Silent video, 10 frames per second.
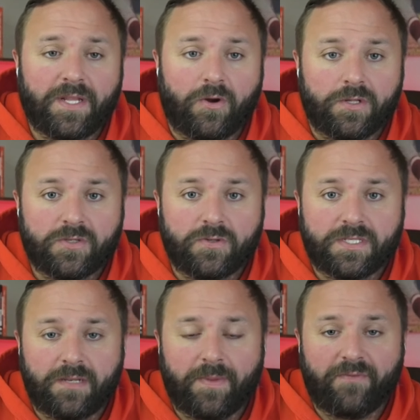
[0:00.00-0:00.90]
the old school
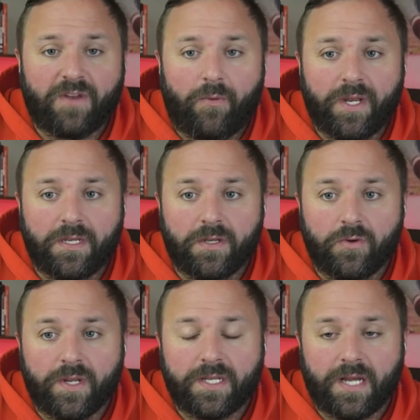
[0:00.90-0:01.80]
sentiment of not wanting to
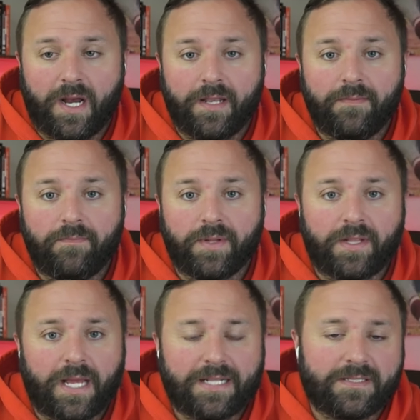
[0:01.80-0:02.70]
do it a ton, but
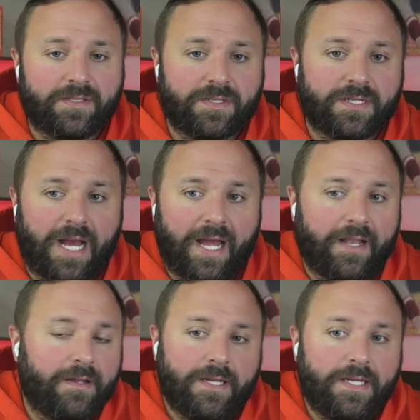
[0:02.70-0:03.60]
that's just not
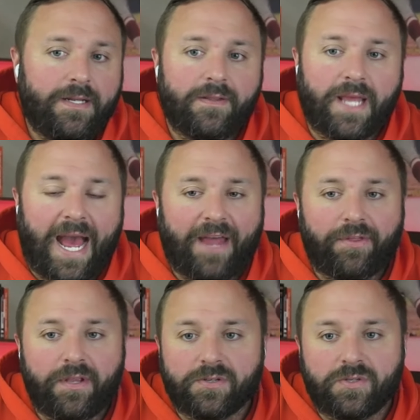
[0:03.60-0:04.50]
the
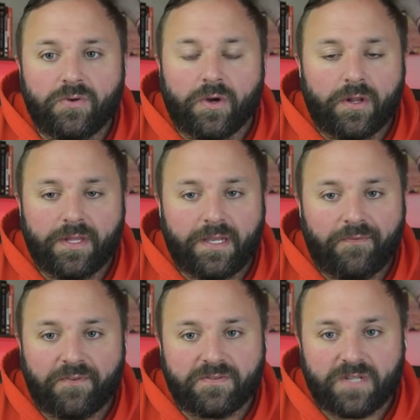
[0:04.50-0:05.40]
athletes are too good on the
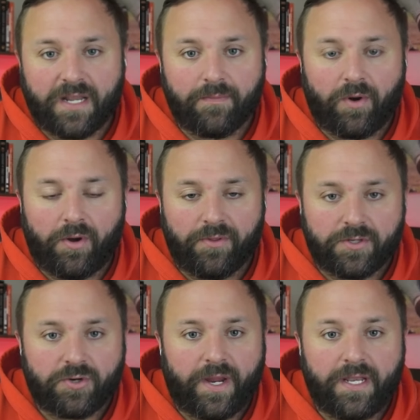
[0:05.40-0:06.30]
defensive side of the ball, and they're
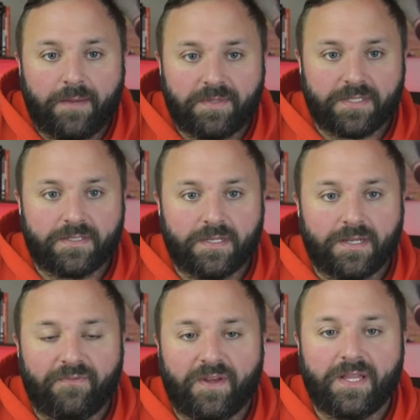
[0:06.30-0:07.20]
trained up to, to
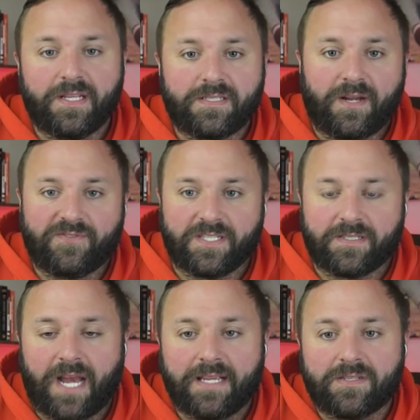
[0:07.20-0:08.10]
defend this stuff
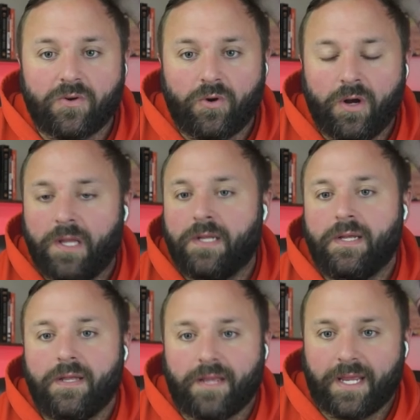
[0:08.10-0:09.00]
since high school.
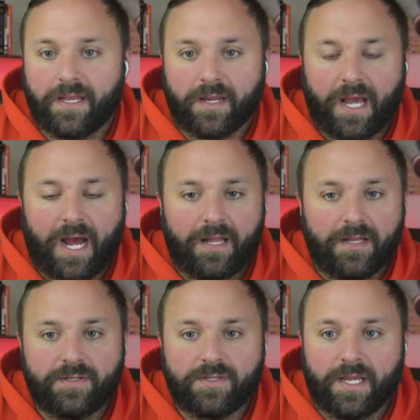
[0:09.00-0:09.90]
They get into
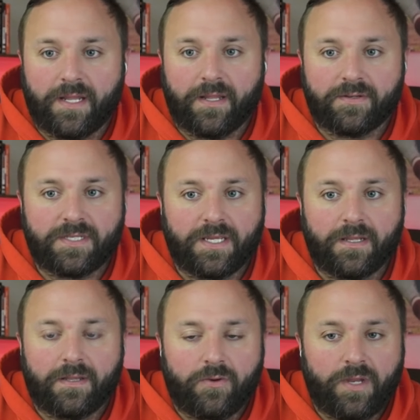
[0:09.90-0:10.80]
college, and they're
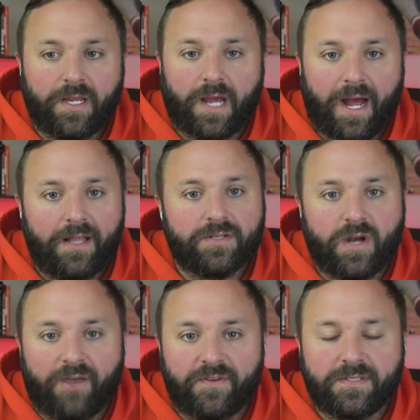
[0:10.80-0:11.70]
seeing unique college
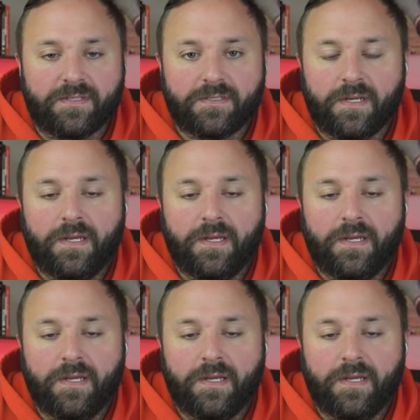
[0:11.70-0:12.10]
offenses.